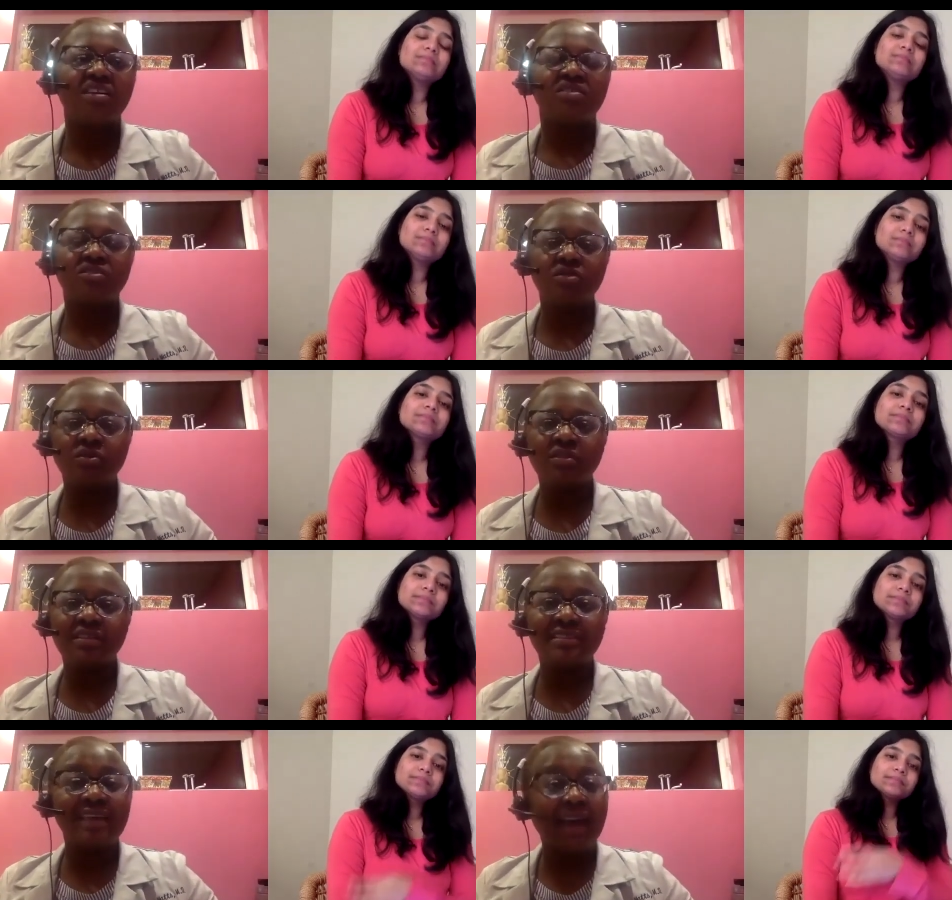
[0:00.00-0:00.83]
Speaker 1: So
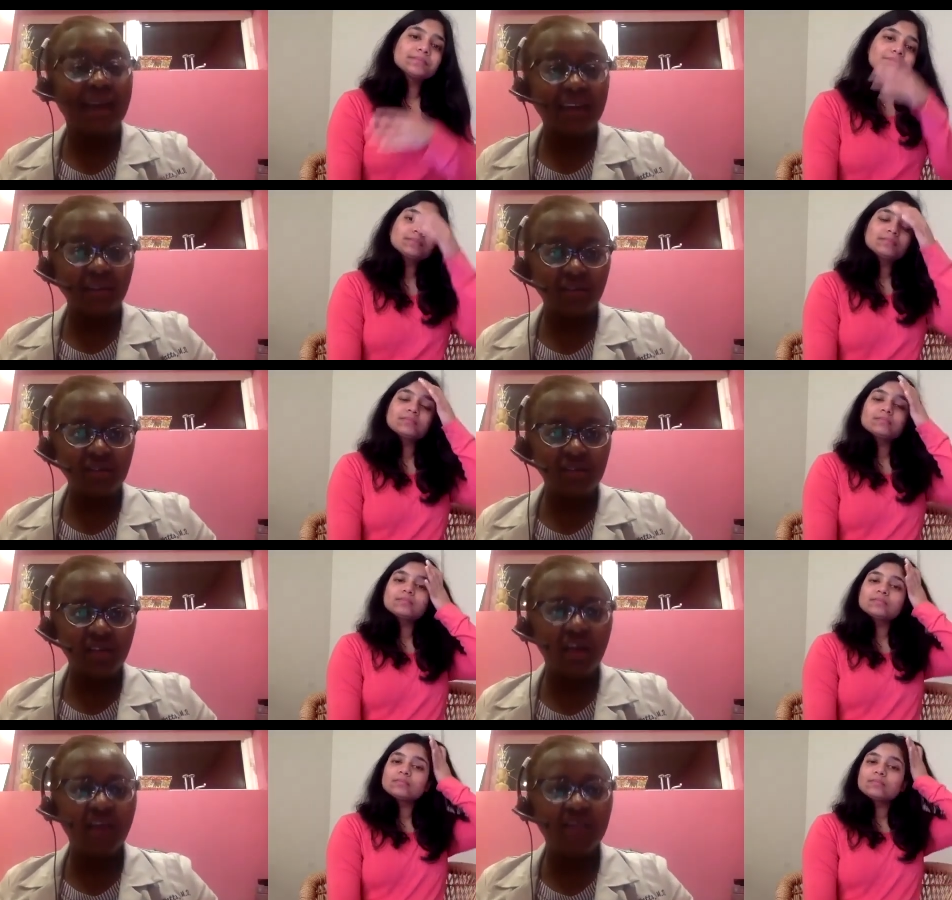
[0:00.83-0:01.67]
the
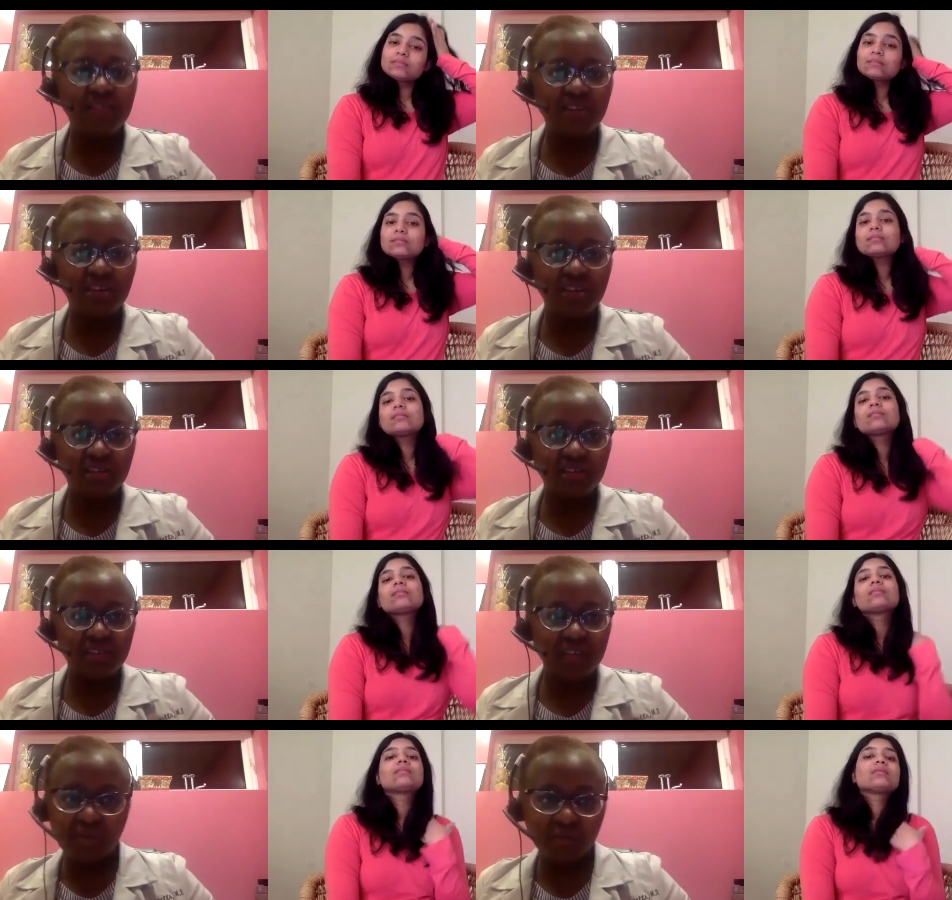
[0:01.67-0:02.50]
title of the
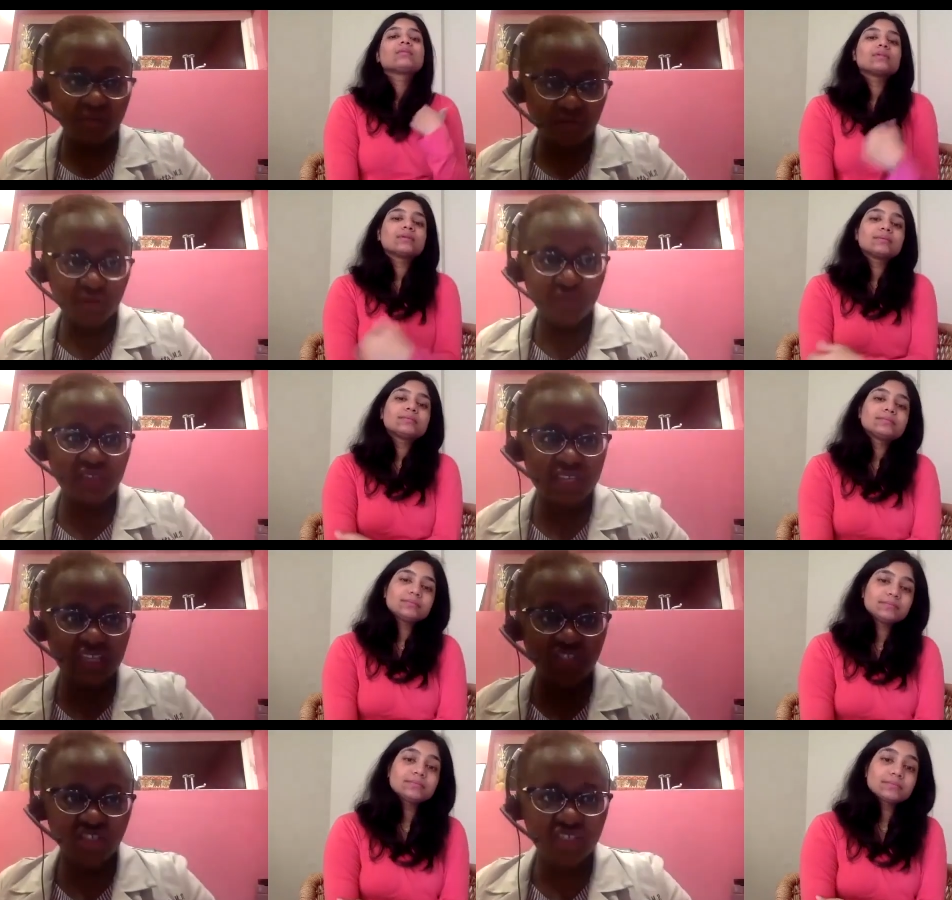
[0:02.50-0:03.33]
type of
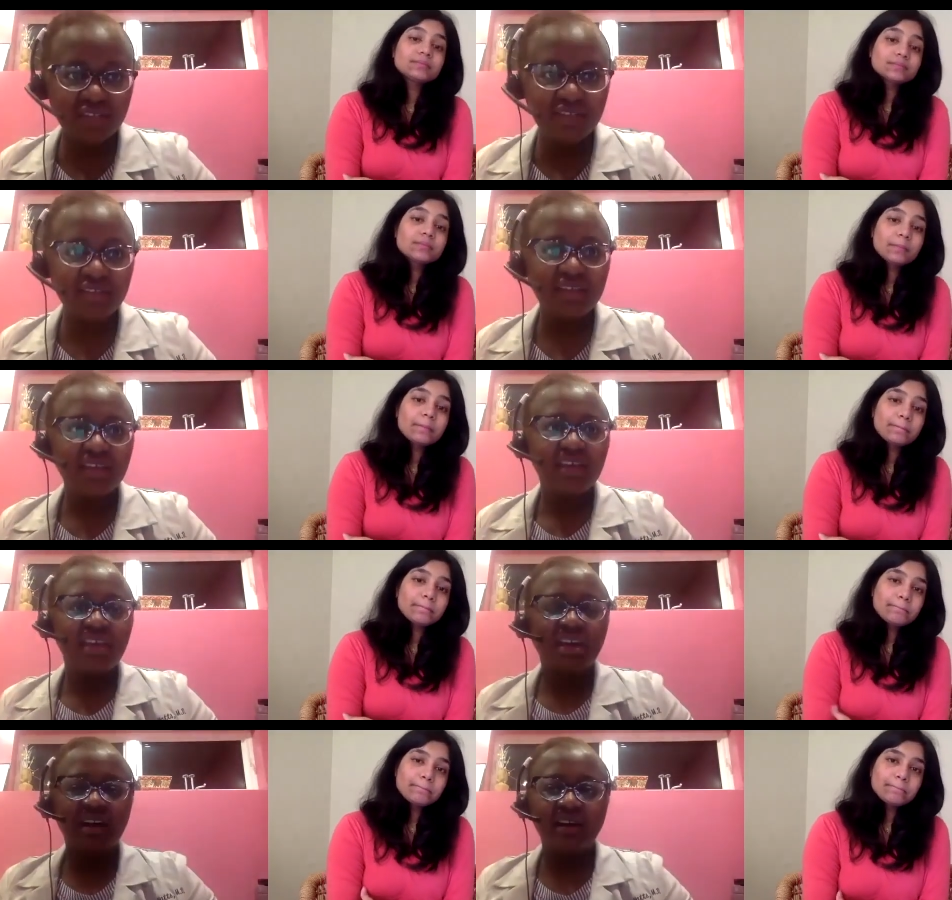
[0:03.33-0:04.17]
rotation
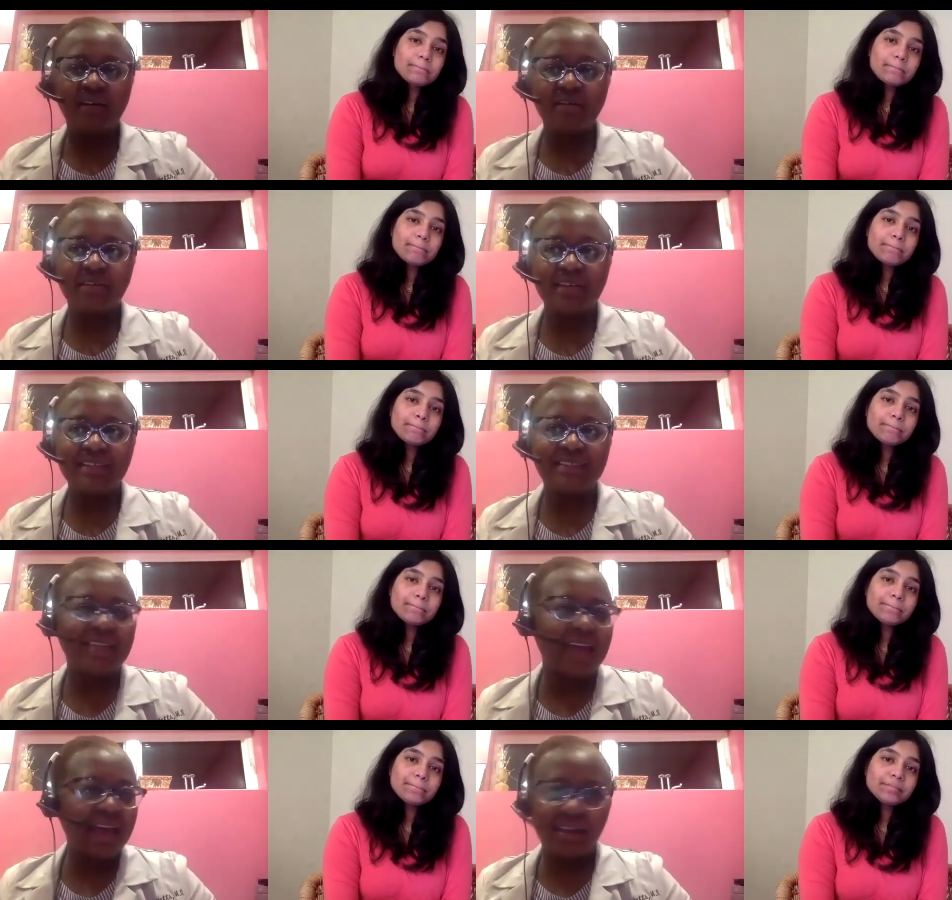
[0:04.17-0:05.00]
uh,
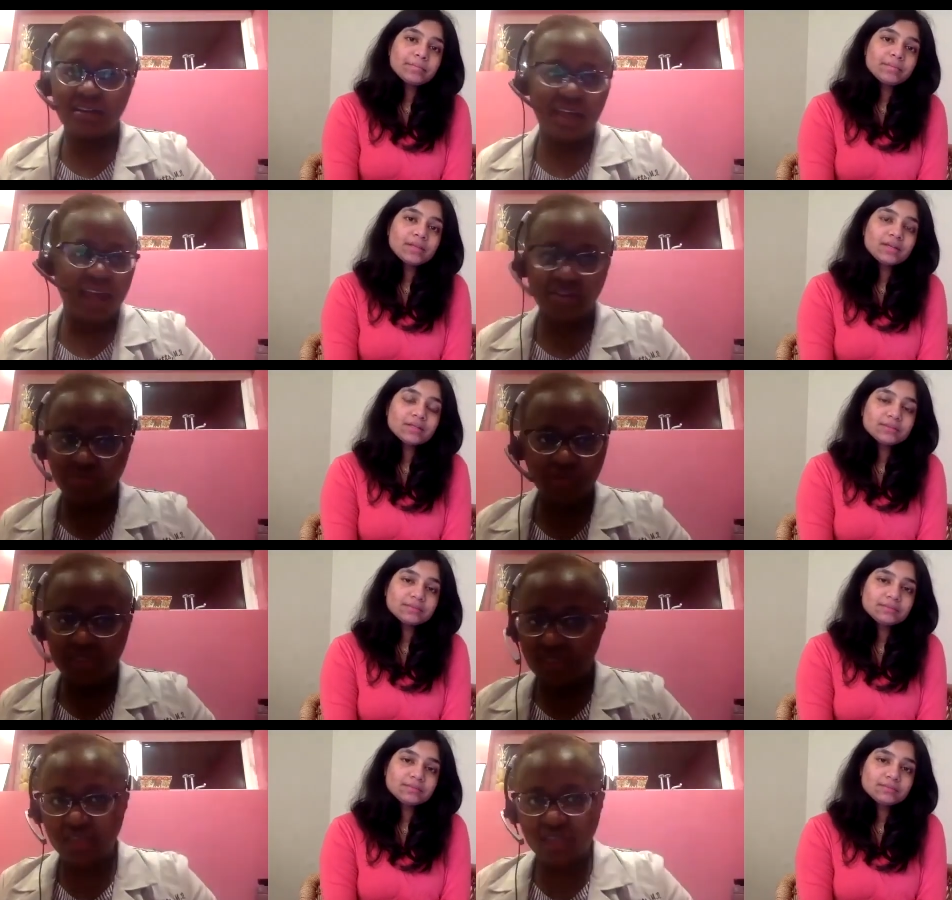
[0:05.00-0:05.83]
is not
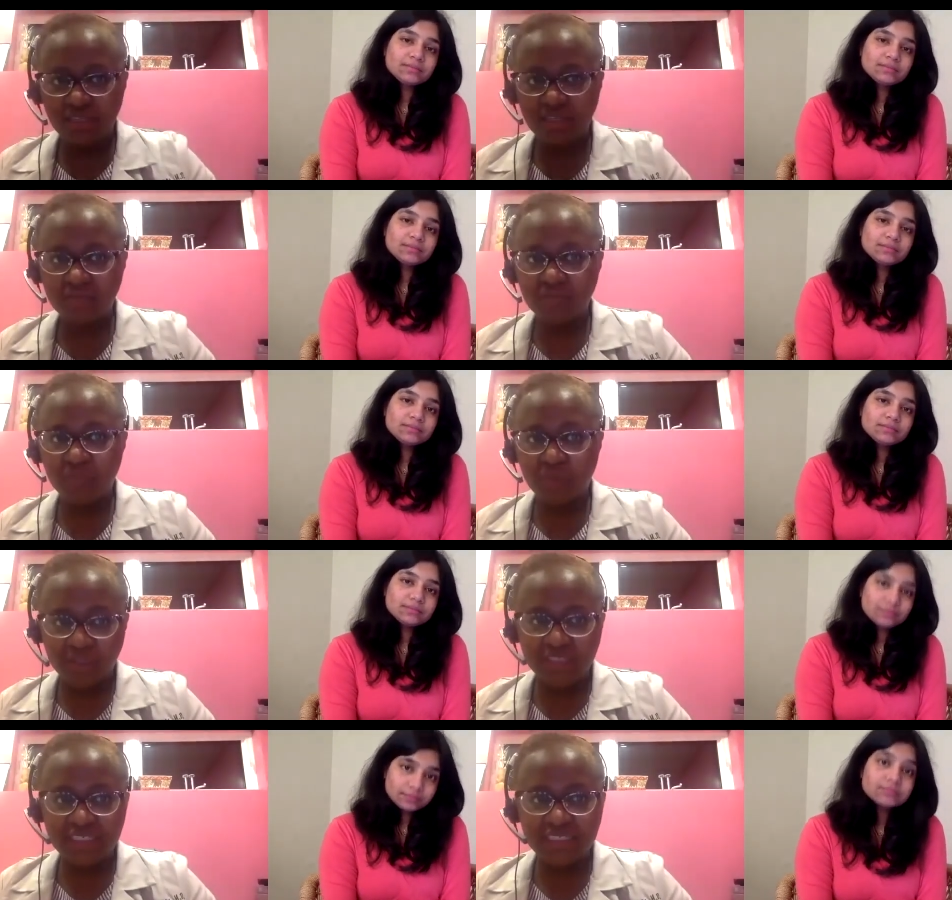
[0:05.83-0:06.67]
actually
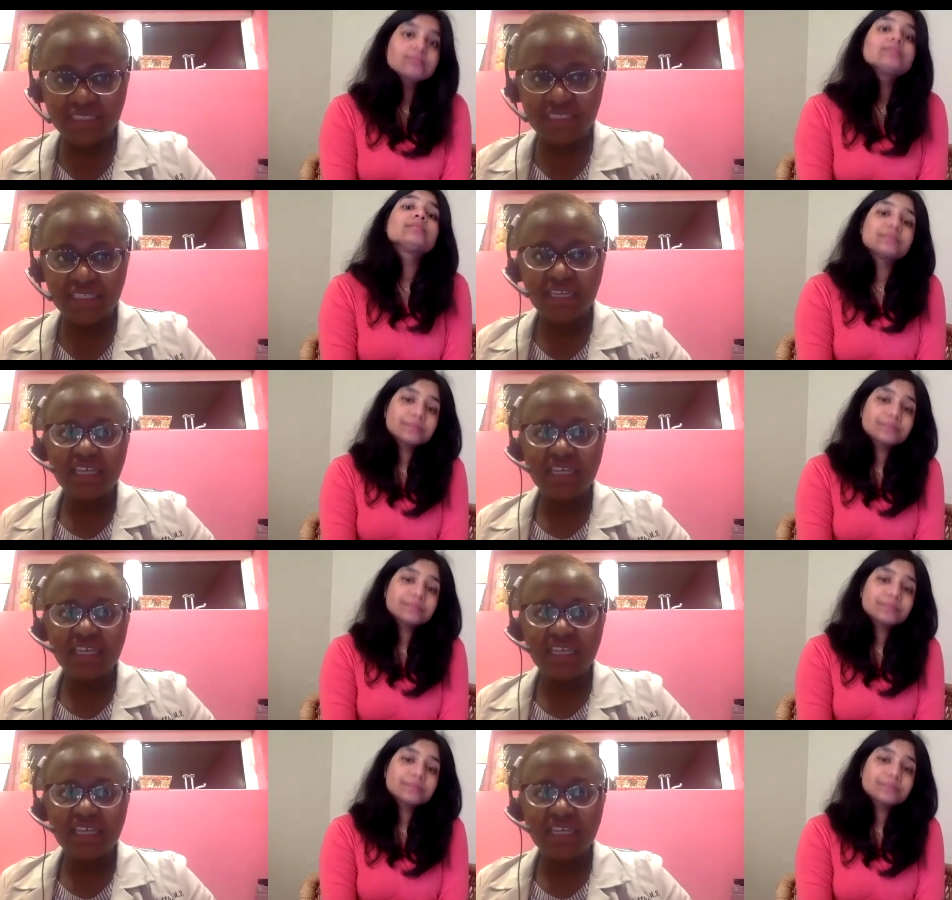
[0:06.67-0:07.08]
important.